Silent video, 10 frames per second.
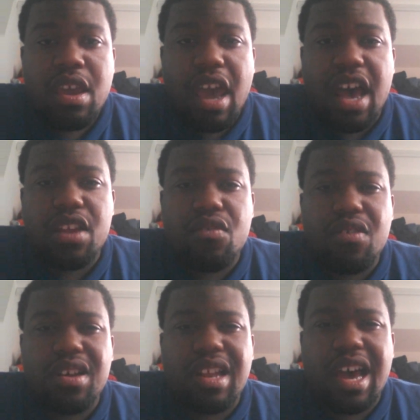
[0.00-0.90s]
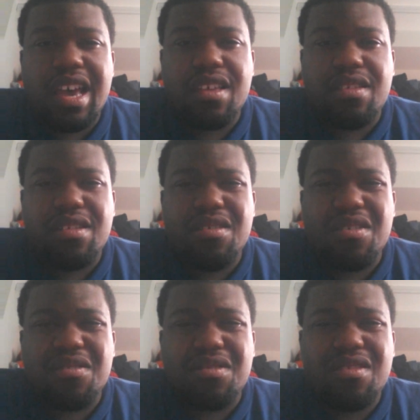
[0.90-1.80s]
and you realize, you
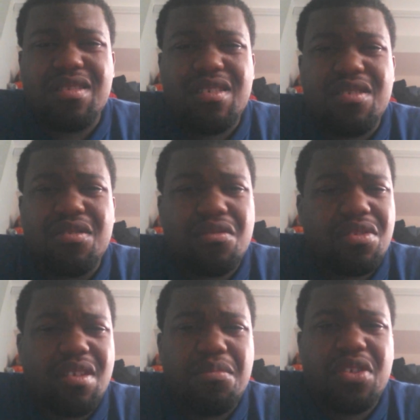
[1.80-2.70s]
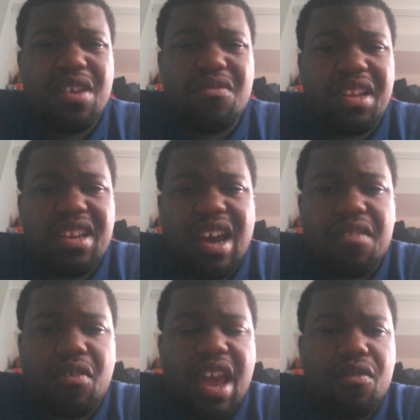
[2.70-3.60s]
know, there's something really
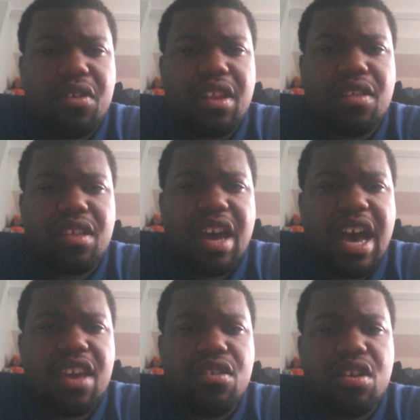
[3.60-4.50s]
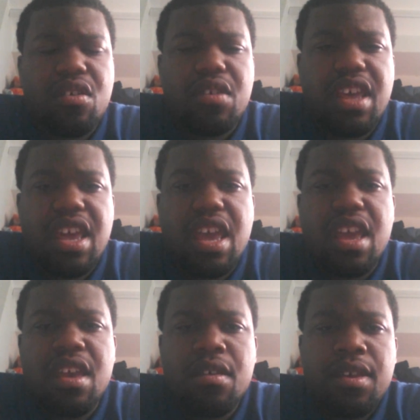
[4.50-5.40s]
not right with this guy. You know,
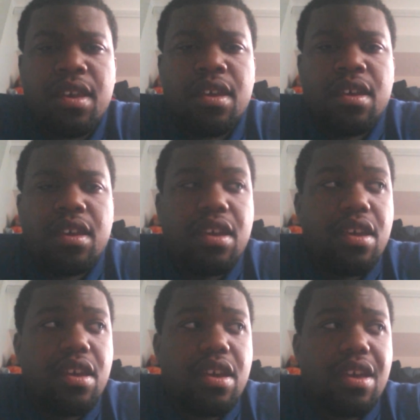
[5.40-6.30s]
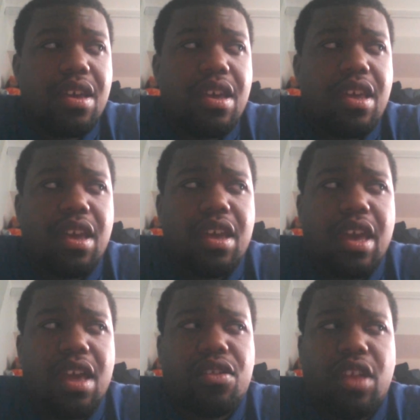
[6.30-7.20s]

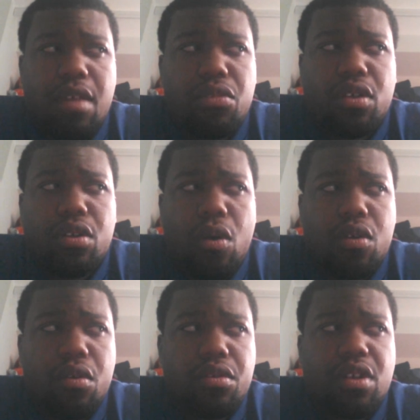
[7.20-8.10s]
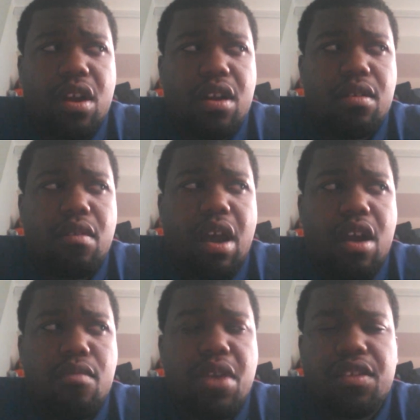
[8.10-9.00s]
it seems the locals are
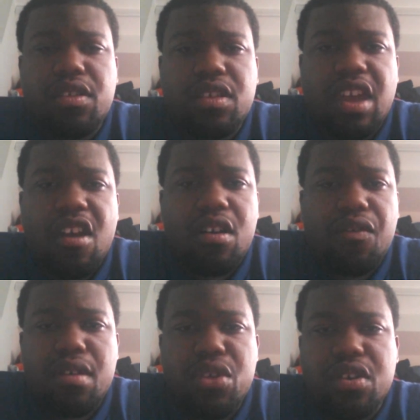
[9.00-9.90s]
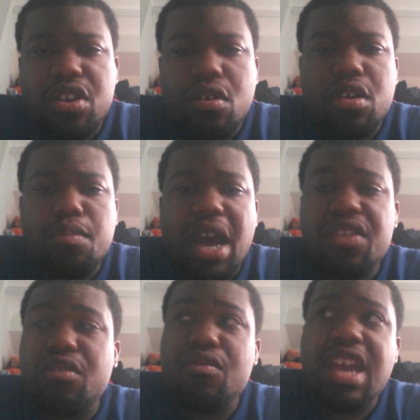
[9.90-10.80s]
a bit scared of him. You can notice
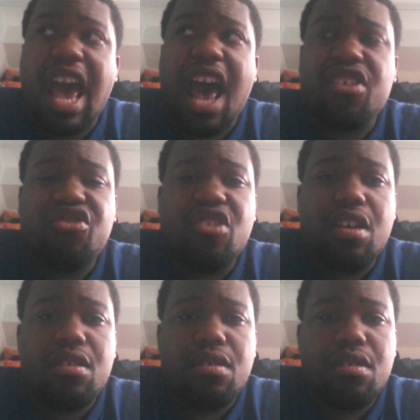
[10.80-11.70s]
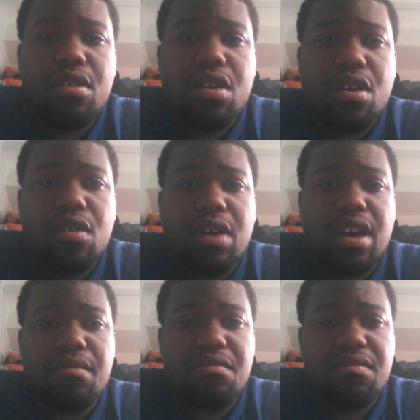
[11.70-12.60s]
by their reaction, you
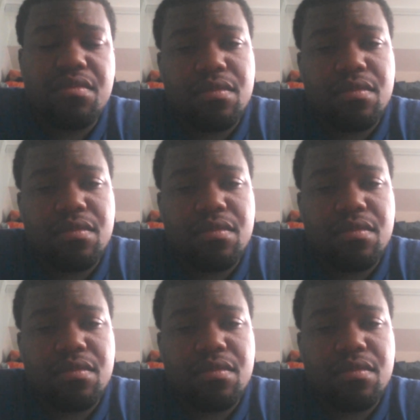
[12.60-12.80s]
know,